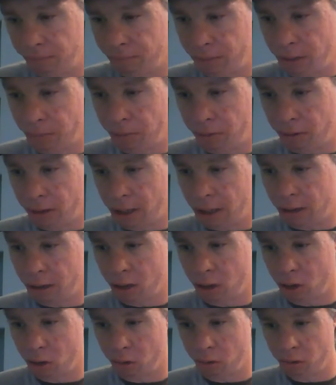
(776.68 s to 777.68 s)
people out
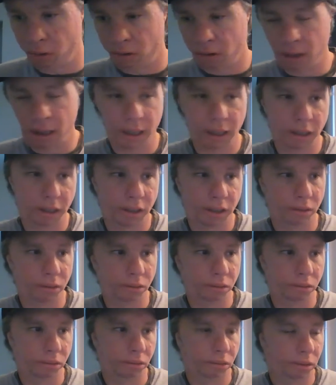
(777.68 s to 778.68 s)
there who are trying
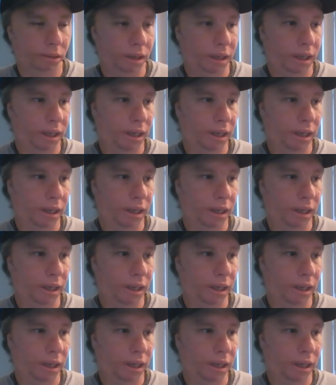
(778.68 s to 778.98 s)
to